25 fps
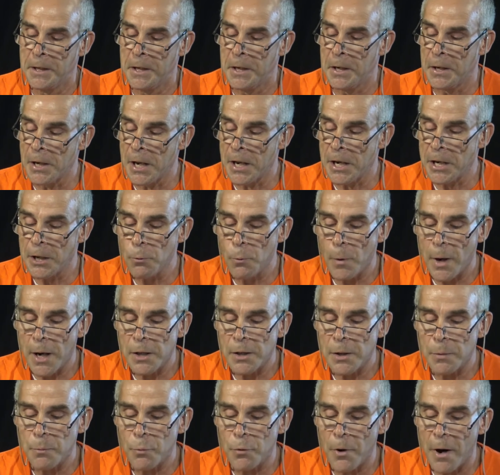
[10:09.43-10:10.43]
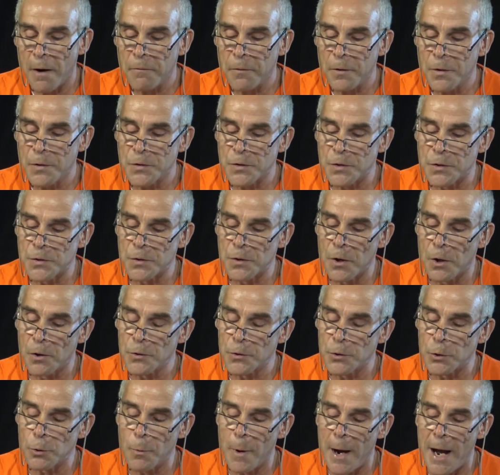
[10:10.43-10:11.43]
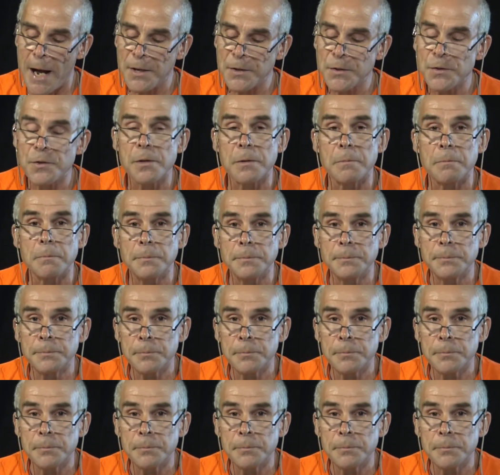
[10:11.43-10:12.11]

in any way that preferences those who ask them.